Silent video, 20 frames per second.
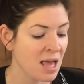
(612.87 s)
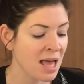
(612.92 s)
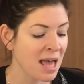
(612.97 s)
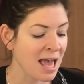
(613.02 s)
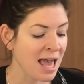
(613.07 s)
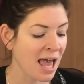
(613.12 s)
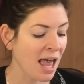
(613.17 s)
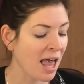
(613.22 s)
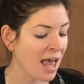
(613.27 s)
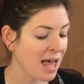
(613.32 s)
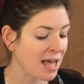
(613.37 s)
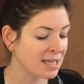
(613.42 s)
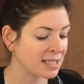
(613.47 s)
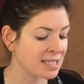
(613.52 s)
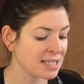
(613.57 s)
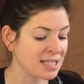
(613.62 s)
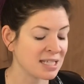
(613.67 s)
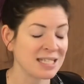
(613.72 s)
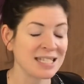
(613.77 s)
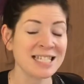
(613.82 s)
and
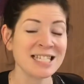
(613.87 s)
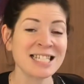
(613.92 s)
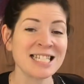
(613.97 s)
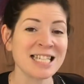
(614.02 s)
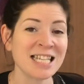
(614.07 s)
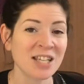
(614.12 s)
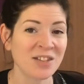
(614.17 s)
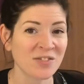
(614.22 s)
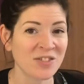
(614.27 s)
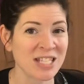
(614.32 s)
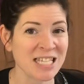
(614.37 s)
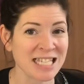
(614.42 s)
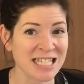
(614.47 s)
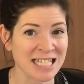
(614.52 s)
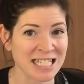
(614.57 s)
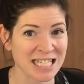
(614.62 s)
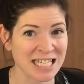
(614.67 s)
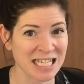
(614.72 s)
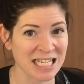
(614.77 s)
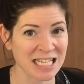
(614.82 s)
the Nativity
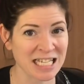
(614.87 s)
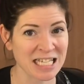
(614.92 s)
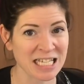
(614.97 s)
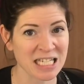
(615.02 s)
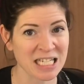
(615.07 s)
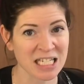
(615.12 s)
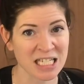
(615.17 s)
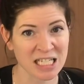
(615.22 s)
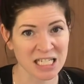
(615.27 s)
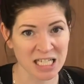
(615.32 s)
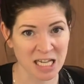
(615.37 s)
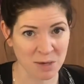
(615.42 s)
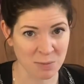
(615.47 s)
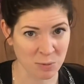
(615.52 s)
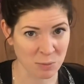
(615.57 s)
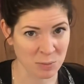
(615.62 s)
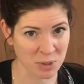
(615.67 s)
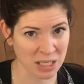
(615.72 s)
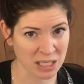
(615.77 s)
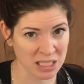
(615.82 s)
Scene diamond
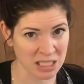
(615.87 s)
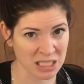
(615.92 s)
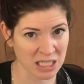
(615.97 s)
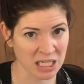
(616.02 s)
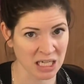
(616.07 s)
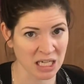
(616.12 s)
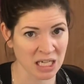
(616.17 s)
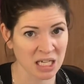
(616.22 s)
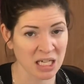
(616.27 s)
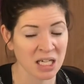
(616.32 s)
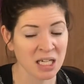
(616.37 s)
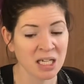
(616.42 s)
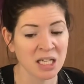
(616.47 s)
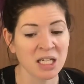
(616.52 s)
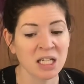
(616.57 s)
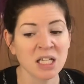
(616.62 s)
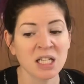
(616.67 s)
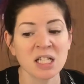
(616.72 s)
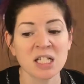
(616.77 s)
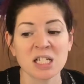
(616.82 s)
painting.
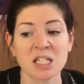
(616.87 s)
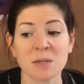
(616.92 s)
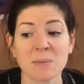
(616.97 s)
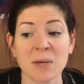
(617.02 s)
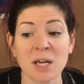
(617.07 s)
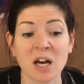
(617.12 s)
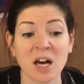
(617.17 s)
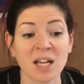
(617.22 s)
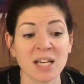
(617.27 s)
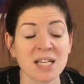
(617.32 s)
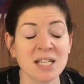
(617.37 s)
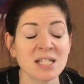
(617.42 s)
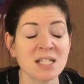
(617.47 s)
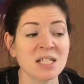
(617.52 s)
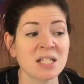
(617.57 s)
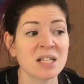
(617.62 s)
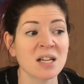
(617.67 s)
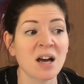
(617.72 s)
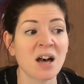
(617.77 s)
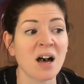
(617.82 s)
To be
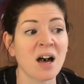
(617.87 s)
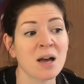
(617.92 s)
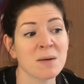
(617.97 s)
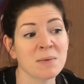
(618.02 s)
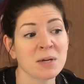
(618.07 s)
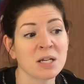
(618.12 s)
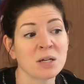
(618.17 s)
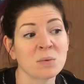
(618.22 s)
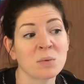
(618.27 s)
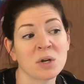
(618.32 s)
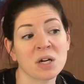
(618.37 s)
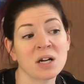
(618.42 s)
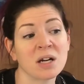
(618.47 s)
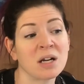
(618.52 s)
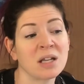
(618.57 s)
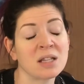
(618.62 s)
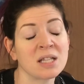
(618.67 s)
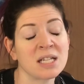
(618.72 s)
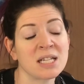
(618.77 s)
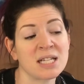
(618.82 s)
honest, I'm gonna work
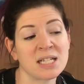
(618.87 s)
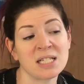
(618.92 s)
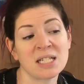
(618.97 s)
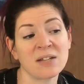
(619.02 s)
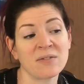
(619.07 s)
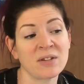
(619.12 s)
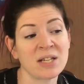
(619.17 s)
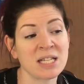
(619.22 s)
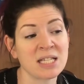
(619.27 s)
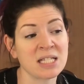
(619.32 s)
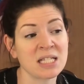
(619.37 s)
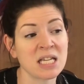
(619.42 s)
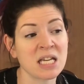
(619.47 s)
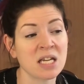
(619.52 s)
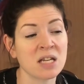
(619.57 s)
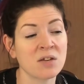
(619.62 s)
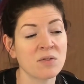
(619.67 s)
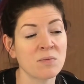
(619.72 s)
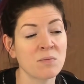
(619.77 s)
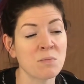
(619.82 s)
on the Nativity
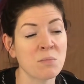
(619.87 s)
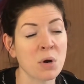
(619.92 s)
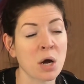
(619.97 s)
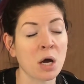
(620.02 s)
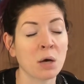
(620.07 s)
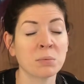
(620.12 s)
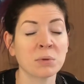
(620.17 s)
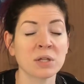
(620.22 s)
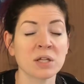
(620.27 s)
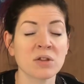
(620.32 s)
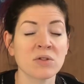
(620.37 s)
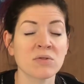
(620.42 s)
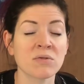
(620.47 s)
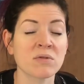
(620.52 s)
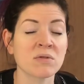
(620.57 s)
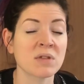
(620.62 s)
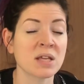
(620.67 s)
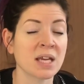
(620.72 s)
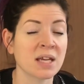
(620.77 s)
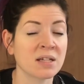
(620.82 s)
Scene probably
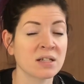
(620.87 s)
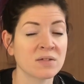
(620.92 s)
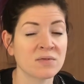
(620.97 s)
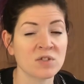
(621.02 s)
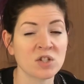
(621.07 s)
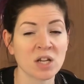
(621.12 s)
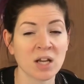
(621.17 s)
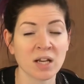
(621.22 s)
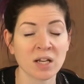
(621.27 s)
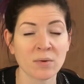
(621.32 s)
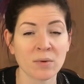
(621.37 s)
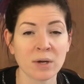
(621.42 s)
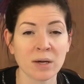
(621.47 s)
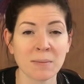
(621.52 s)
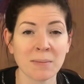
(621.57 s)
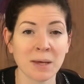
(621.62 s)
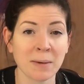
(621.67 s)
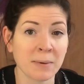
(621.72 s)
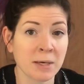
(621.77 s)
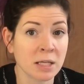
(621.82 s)
through the end of January,
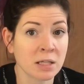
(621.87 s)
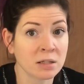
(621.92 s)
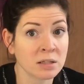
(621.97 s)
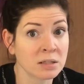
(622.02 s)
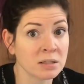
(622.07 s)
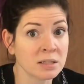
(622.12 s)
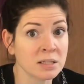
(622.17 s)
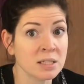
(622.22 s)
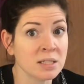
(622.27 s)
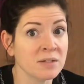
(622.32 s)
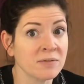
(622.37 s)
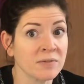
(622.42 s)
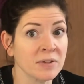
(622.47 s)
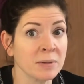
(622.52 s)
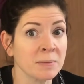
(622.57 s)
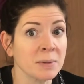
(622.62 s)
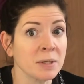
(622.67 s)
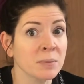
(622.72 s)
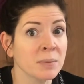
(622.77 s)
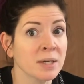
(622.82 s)
maybe a little into
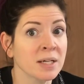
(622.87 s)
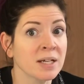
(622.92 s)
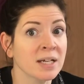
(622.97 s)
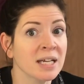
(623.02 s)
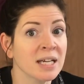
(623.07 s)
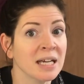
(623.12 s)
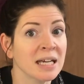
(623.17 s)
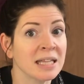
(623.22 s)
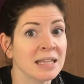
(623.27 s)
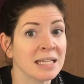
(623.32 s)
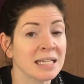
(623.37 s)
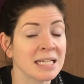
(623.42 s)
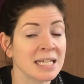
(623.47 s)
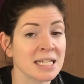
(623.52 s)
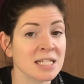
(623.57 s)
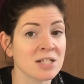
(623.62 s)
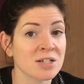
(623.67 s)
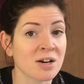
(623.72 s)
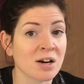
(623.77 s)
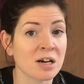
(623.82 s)
February, and then get
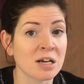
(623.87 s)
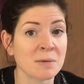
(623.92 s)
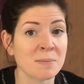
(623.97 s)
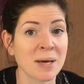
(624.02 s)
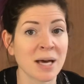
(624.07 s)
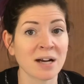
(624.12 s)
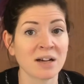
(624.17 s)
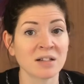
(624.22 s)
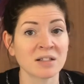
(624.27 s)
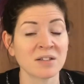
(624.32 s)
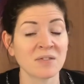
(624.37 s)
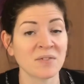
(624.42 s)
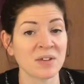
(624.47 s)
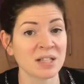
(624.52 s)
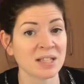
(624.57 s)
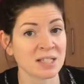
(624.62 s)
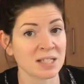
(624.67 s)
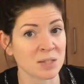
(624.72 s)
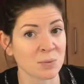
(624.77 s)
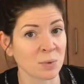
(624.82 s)
started back on the
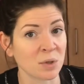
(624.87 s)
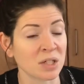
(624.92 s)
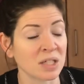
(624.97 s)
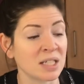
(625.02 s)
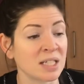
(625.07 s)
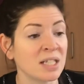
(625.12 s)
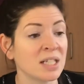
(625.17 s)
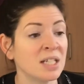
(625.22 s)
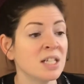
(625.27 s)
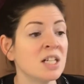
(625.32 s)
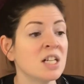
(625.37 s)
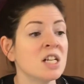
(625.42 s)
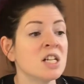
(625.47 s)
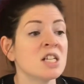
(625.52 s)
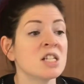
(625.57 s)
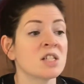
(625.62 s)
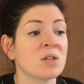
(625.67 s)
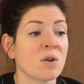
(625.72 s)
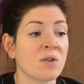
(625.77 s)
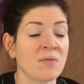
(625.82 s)
Villains one.
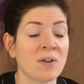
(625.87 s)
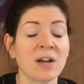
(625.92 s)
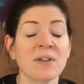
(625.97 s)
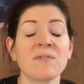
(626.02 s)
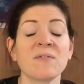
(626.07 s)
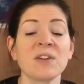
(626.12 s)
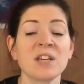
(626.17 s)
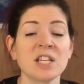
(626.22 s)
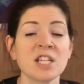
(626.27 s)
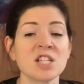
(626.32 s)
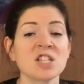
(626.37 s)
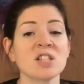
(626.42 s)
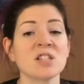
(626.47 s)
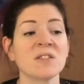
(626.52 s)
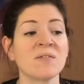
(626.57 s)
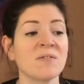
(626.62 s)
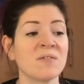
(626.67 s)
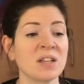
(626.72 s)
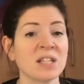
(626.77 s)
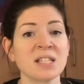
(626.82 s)
So if I finish the
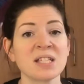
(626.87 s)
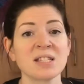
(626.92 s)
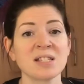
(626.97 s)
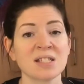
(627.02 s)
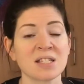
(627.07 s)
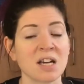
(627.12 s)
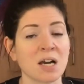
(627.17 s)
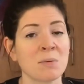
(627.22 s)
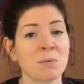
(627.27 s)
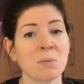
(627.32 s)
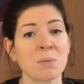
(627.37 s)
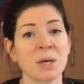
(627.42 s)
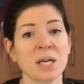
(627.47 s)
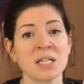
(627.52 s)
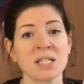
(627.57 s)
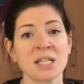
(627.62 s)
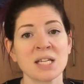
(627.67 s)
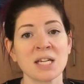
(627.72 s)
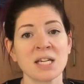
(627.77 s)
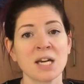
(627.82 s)
Villains diamond
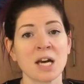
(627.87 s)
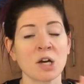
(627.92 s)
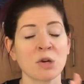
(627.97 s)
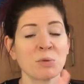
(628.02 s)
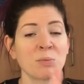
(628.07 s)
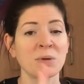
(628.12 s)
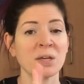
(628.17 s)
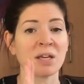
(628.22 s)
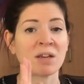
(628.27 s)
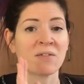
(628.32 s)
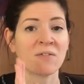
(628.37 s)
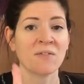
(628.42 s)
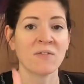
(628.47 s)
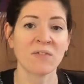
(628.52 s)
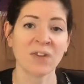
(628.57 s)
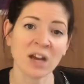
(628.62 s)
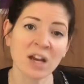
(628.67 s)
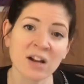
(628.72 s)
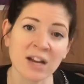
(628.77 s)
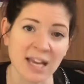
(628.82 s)
painting, I will be
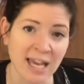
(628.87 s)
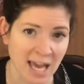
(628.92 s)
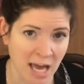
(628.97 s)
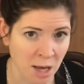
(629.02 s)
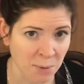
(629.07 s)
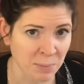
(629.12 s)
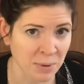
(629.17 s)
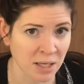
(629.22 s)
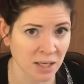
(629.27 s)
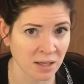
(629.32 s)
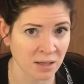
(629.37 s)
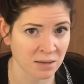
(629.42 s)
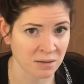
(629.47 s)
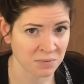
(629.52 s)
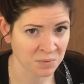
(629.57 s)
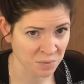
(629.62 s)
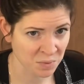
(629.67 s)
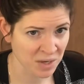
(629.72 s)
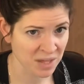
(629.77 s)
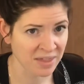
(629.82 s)
very happy
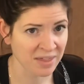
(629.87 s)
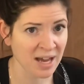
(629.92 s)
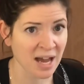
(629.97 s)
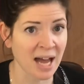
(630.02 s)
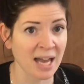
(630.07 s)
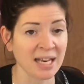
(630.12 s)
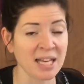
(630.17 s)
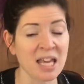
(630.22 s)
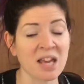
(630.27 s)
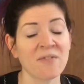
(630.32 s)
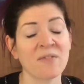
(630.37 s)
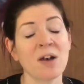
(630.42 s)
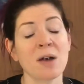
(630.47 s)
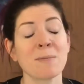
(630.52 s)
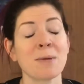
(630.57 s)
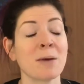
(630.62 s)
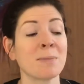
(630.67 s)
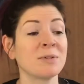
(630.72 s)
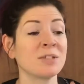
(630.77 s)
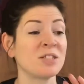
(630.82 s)
with that. If I'm
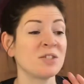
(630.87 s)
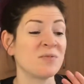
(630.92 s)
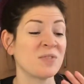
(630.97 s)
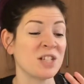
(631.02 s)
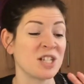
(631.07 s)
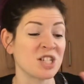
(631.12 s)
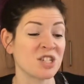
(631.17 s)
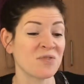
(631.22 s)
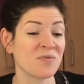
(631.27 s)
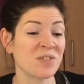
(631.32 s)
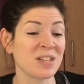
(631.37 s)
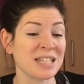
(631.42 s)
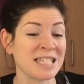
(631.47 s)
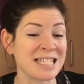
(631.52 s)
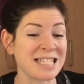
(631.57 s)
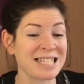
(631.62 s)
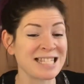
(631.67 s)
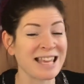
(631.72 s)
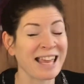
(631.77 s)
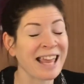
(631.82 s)
able to finish
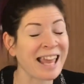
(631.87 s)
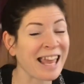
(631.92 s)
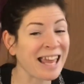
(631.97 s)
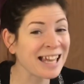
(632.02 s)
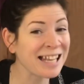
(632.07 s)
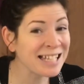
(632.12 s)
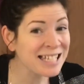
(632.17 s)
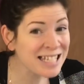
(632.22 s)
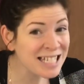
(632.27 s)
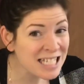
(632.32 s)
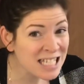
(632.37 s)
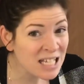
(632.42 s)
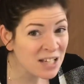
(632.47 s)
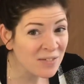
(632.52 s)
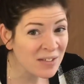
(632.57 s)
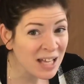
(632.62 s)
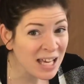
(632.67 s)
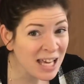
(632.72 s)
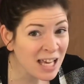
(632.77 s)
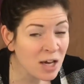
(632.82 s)
Villains and
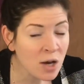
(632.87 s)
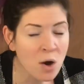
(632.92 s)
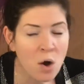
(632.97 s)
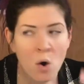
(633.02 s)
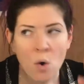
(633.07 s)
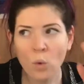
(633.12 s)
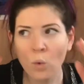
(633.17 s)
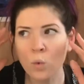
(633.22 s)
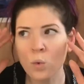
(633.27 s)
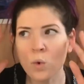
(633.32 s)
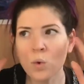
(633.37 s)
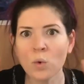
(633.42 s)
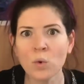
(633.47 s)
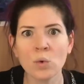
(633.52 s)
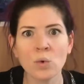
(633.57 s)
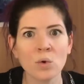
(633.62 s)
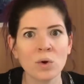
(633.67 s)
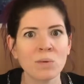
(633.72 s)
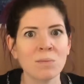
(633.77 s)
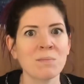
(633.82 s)
Nativity, whew,
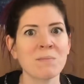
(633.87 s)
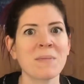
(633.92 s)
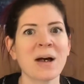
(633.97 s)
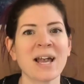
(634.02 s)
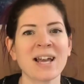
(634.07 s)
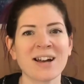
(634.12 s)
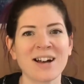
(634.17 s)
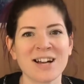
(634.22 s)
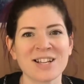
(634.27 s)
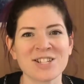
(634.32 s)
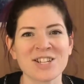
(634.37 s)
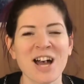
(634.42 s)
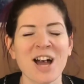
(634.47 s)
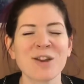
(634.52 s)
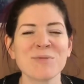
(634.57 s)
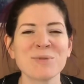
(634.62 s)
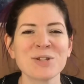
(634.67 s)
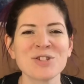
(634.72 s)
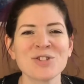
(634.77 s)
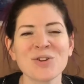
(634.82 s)
my gosh, I'd
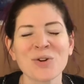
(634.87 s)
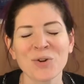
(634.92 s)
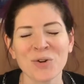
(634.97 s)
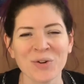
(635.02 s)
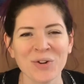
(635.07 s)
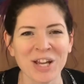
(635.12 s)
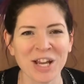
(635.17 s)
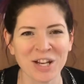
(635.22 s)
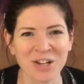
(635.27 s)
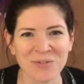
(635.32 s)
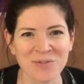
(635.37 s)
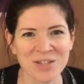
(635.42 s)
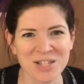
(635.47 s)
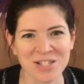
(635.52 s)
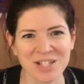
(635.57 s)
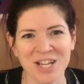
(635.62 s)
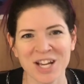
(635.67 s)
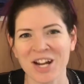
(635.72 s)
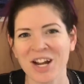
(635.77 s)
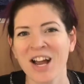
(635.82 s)
be so creative this
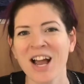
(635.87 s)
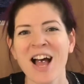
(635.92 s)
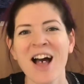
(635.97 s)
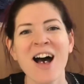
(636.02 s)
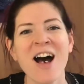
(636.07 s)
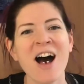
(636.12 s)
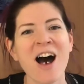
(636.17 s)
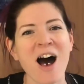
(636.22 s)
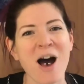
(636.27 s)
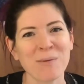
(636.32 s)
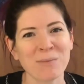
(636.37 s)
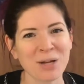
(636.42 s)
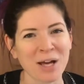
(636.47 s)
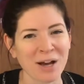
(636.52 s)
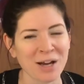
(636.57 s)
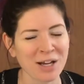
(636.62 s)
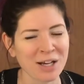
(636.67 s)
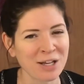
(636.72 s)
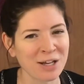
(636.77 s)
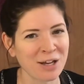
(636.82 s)
year. I'm not
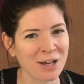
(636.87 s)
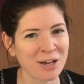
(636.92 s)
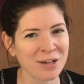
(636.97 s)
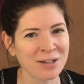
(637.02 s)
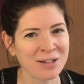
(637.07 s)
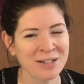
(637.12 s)
gonna